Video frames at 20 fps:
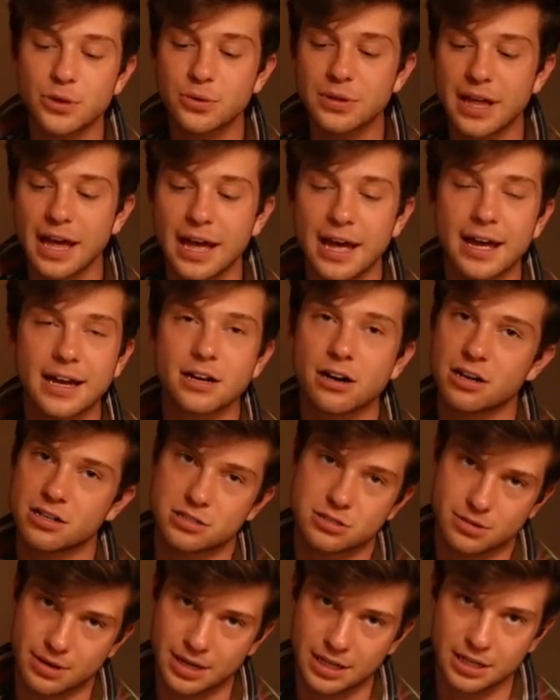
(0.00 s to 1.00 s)
UK, and
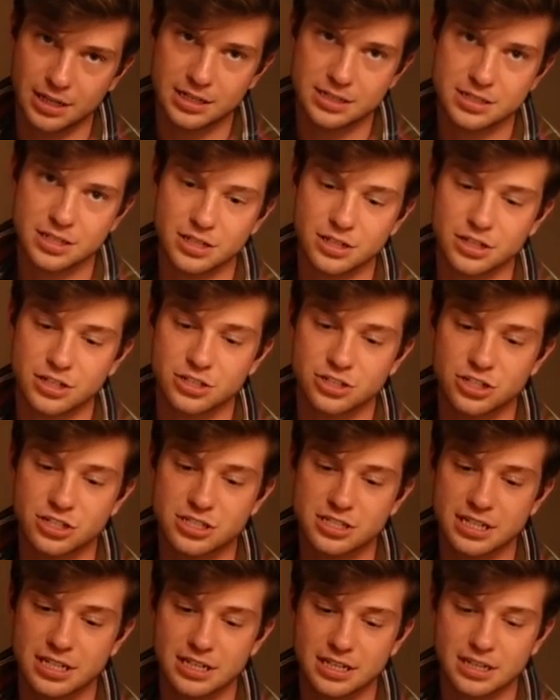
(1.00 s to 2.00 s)
Australia. So I went in
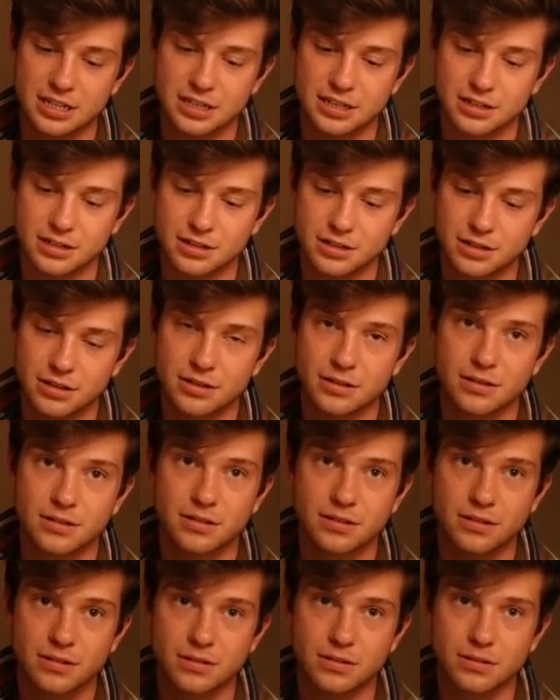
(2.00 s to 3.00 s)
that like, store and I
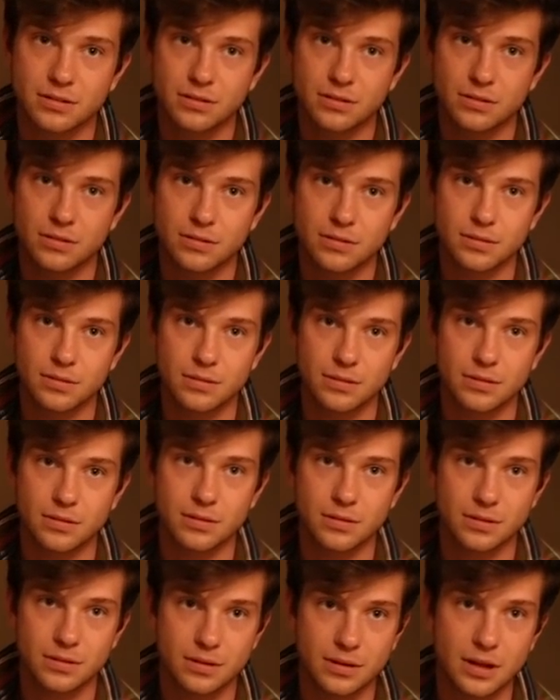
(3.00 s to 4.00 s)
got overwhelmed because
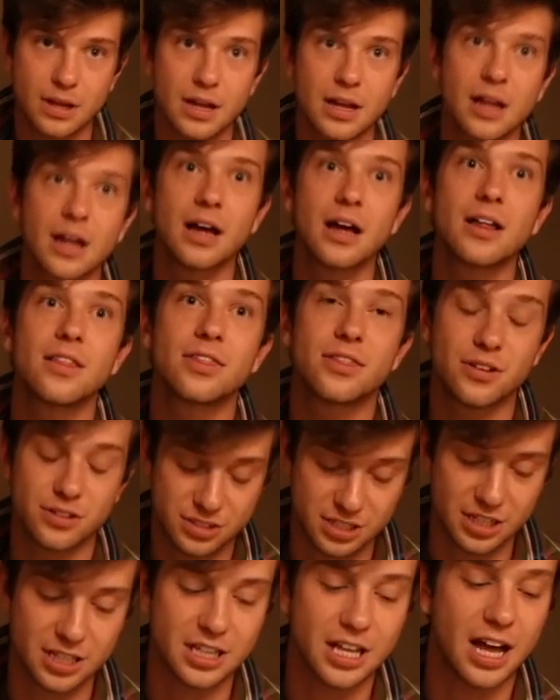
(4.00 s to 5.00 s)
there's so much to
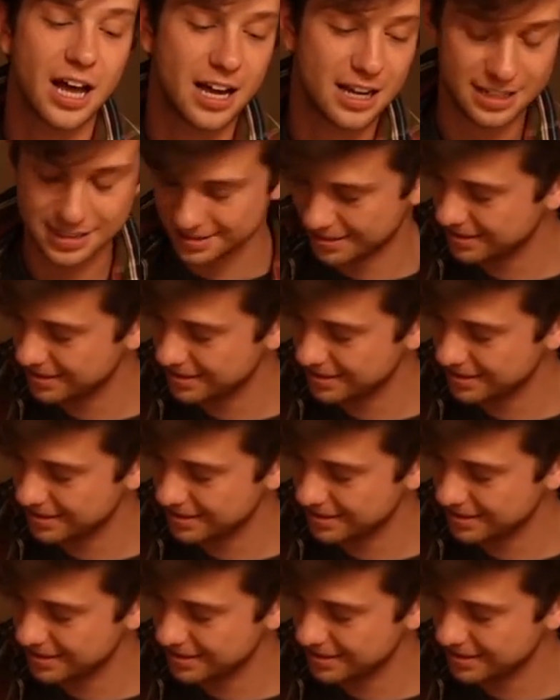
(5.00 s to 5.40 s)
There's a at. lot.